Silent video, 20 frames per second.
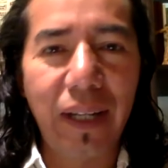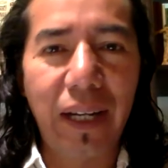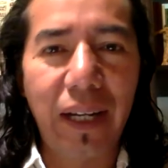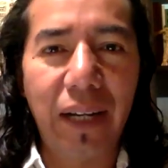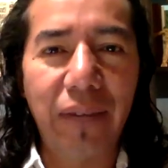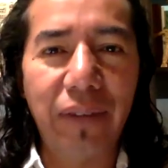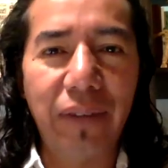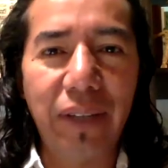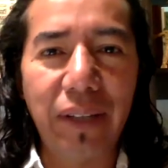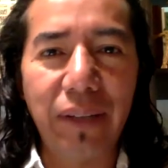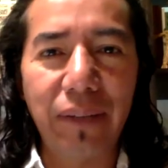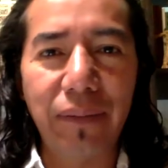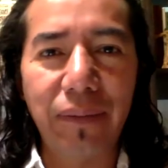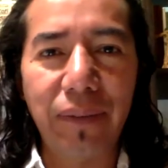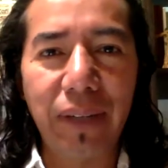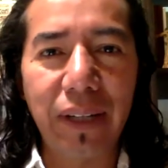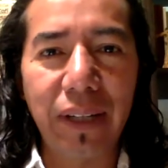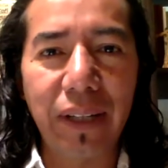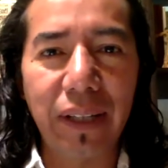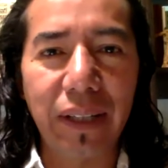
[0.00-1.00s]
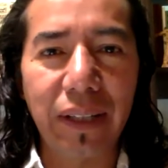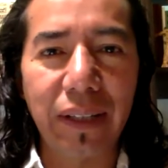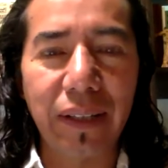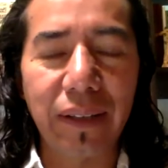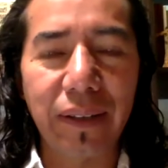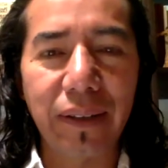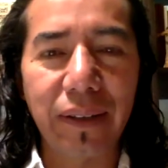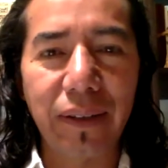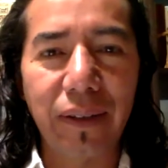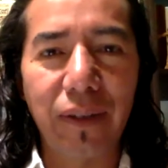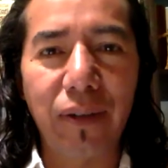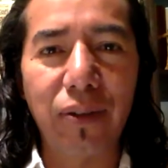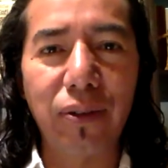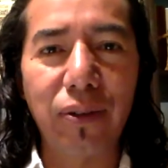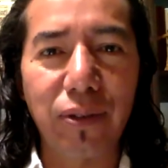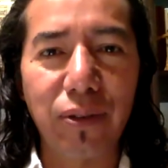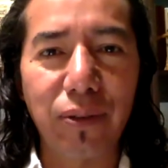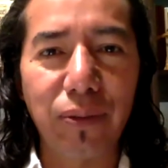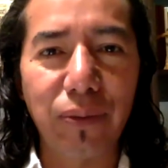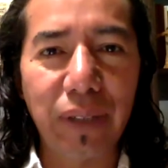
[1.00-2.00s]
I've been very
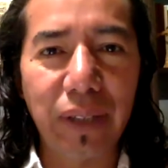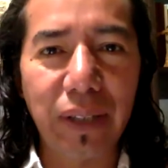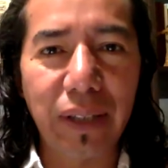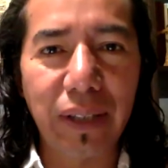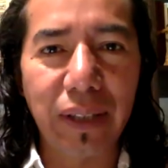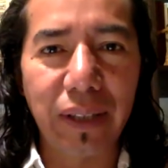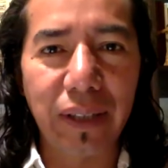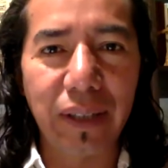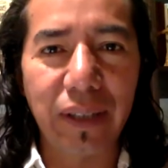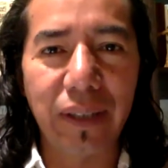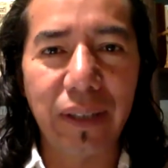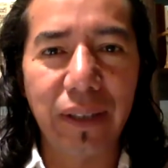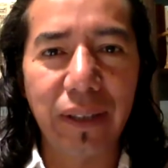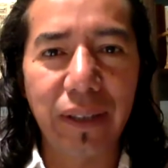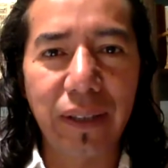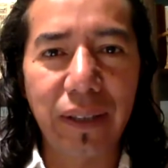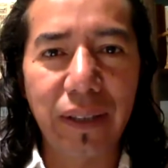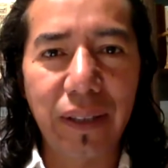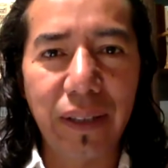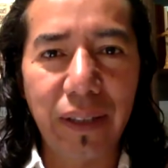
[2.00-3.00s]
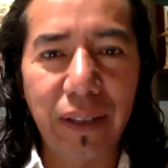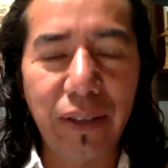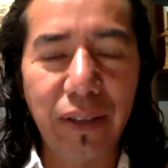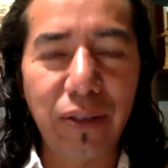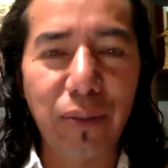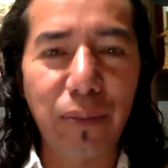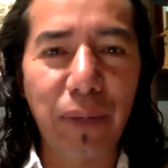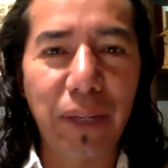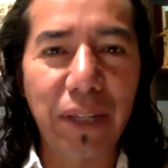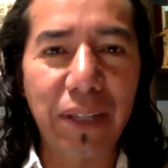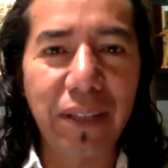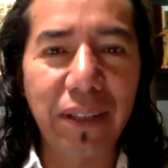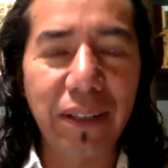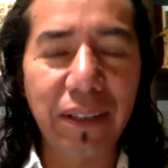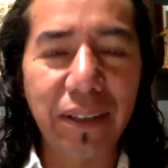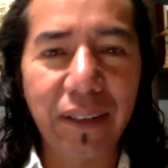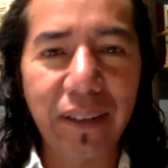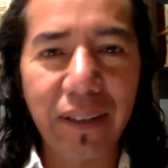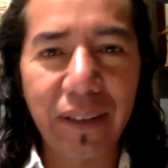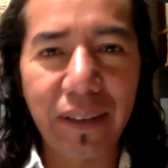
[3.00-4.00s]
honored to be in your
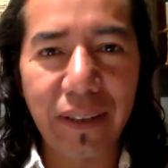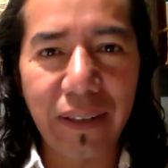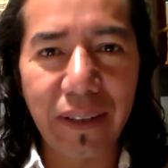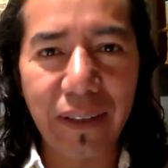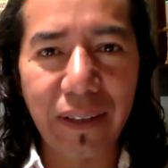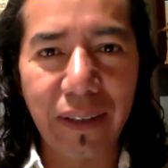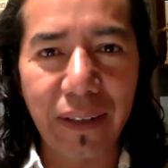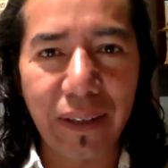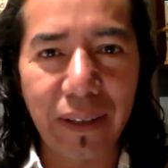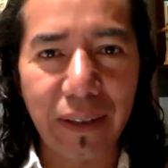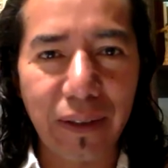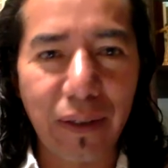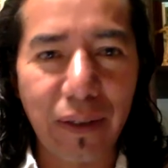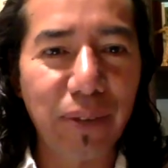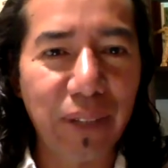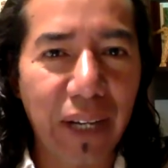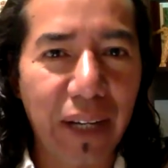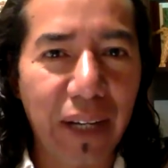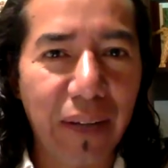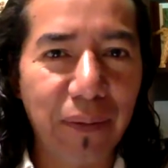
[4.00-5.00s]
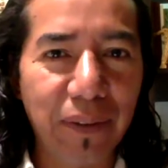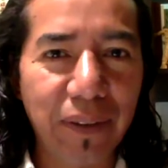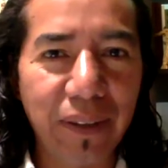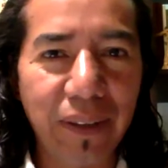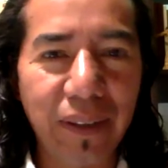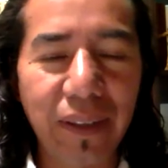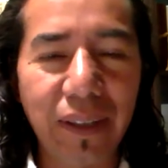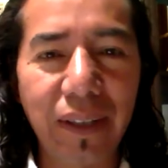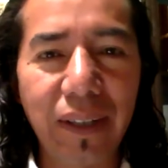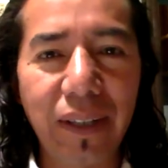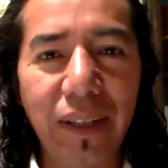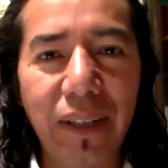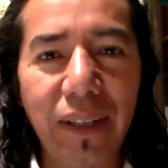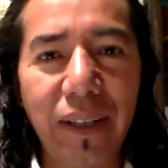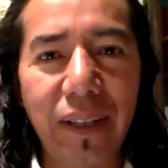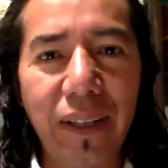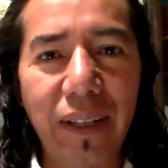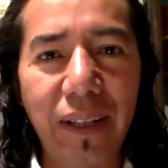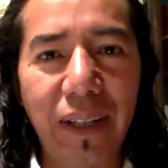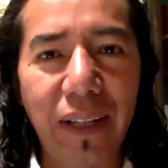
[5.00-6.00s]
presence uh, sometimes.
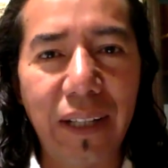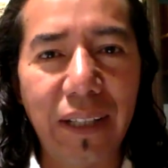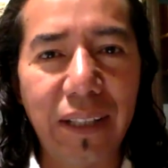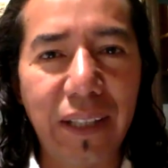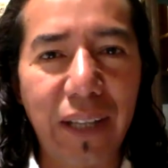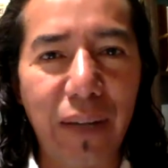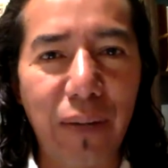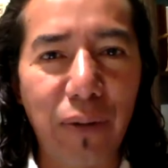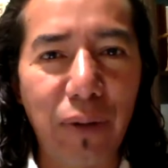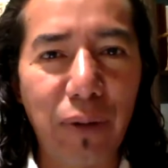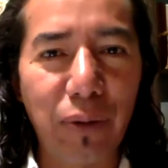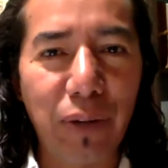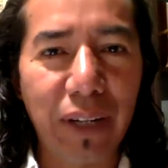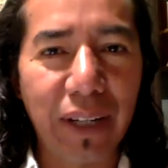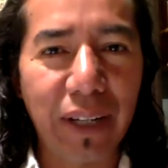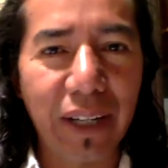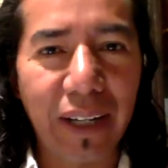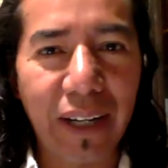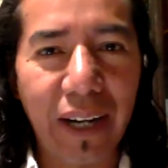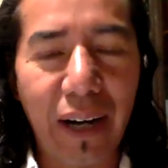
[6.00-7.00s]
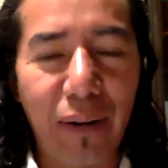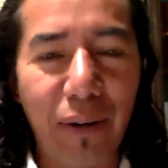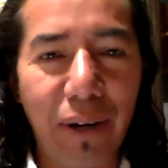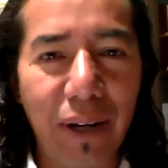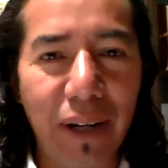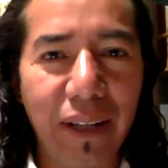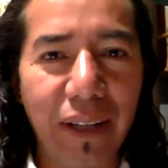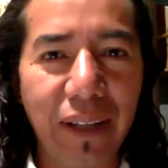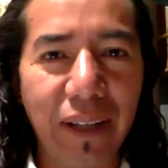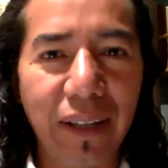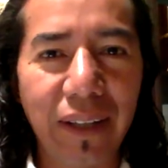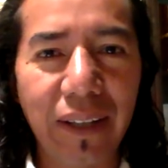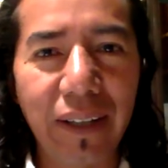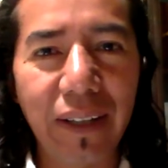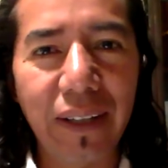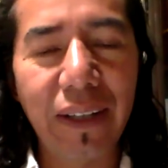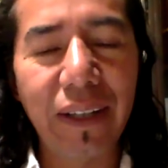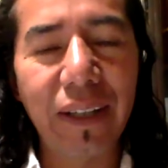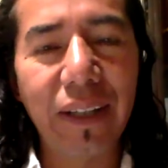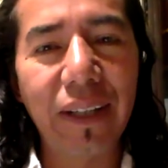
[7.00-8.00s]
Last time we were in Hawaii
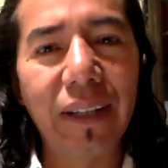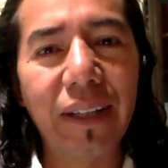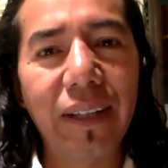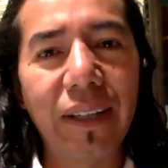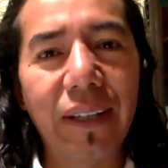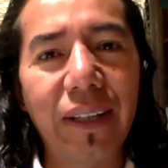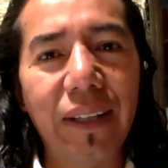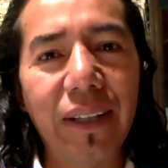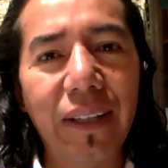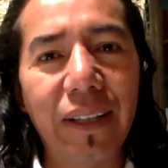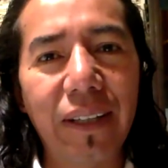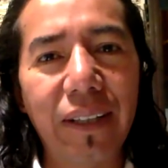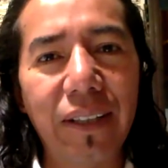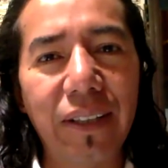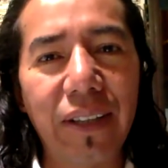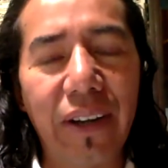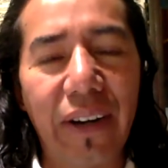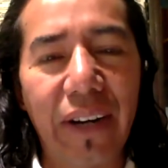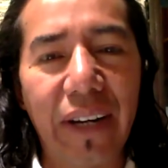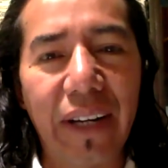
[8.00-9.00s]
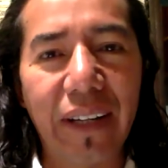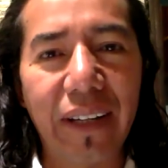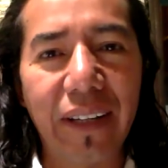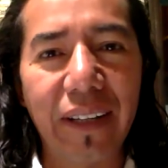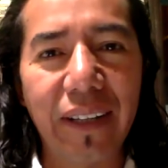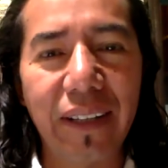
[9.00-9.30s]
sharing.